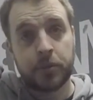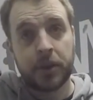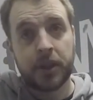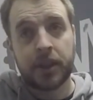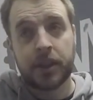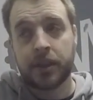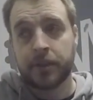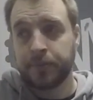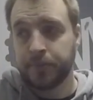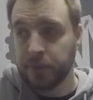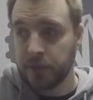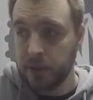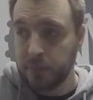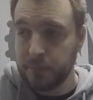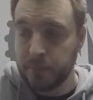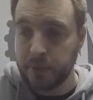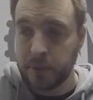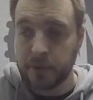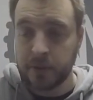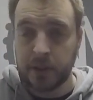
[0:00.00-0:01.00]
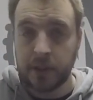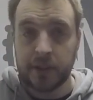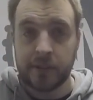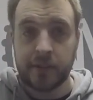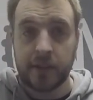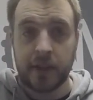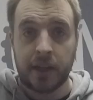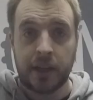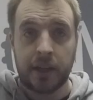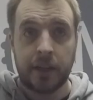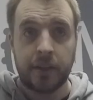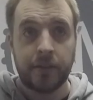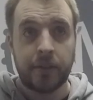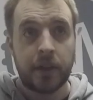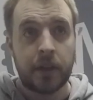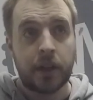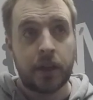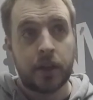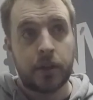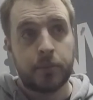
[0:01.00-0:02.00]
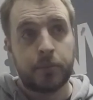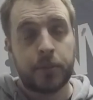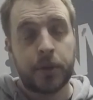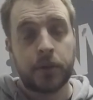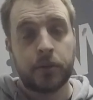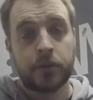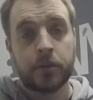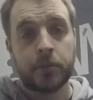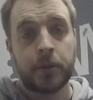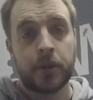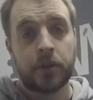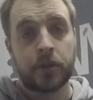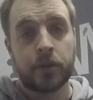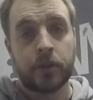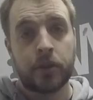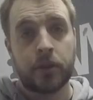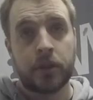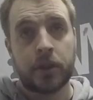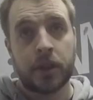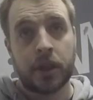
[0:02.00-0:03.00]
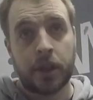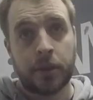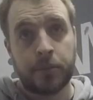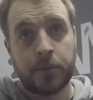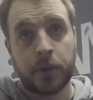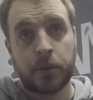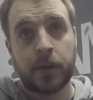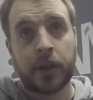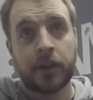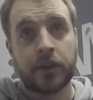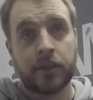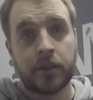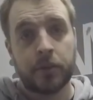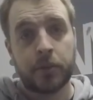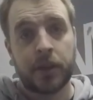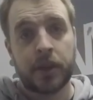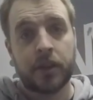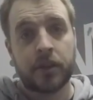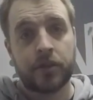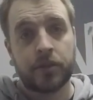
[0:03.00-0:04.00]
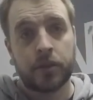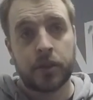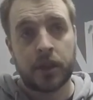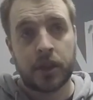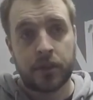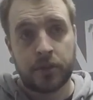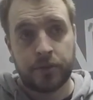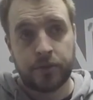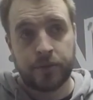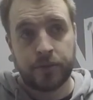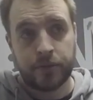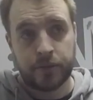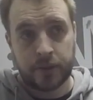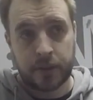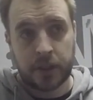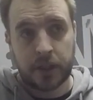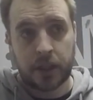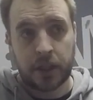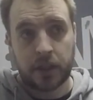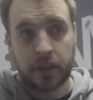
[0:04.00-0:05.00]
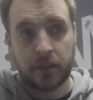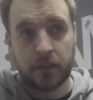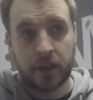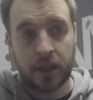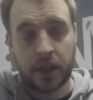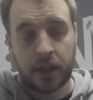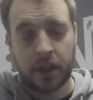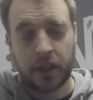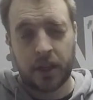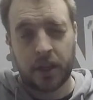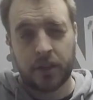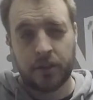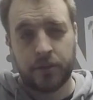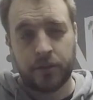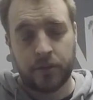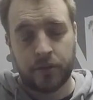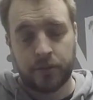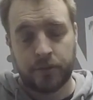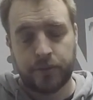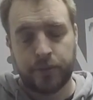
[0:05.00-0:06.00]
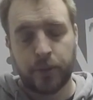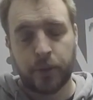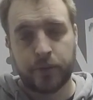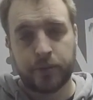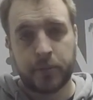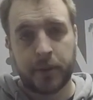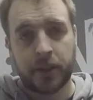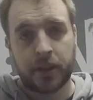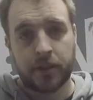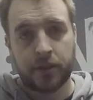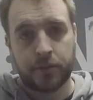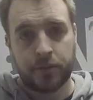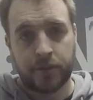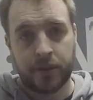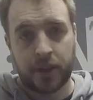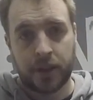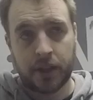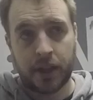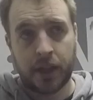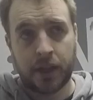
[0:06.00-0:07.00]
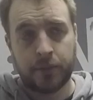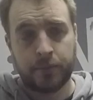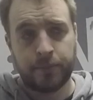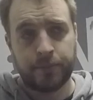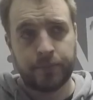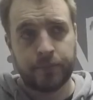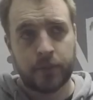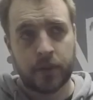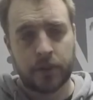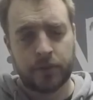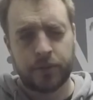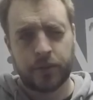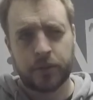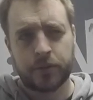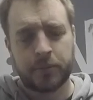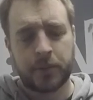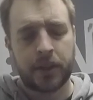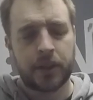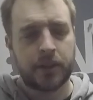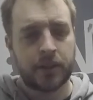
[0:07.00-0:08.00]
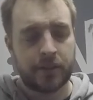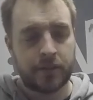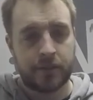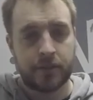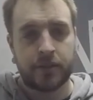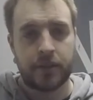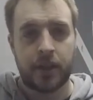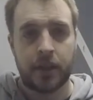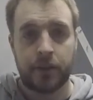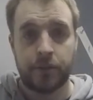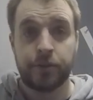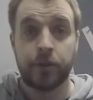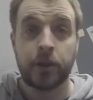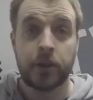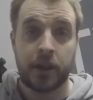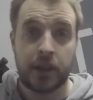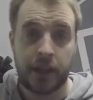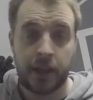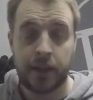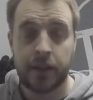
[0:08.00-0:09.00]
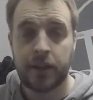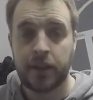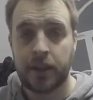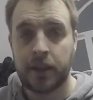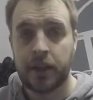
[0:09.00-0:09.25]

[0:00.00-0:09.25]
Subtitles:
week: bottle today, brew tomorrow, and brew end of the week. So I'll have 4 fermenters free. 4 fermenters full then,